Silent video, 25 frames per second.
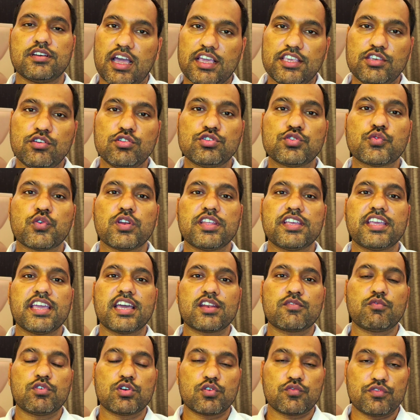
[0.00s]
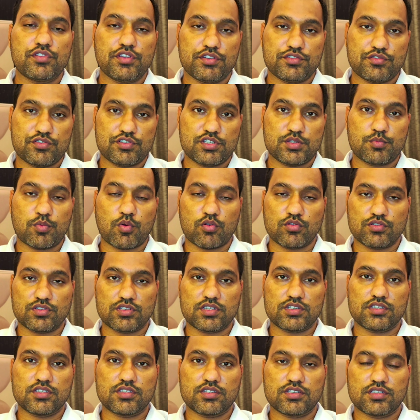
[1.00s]
I usually get one of these
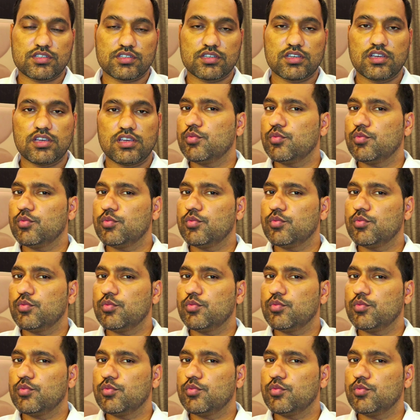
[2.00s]
responses.